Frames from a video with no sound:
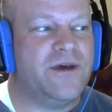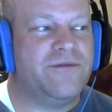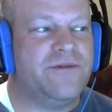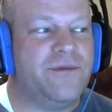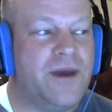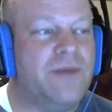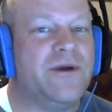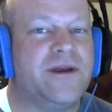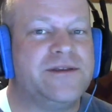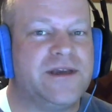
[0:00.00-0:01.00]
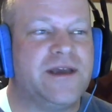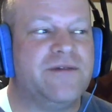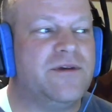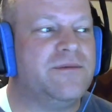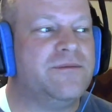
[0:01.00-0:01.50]
of the memory to
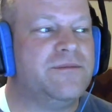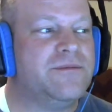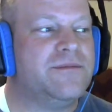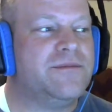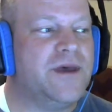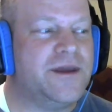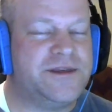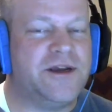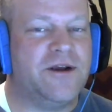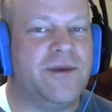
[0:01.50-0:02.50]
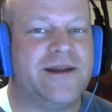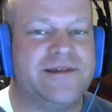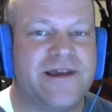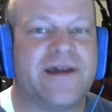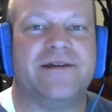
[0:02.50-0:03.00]
give them a terabyte a
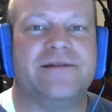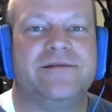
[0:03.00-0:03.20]
second.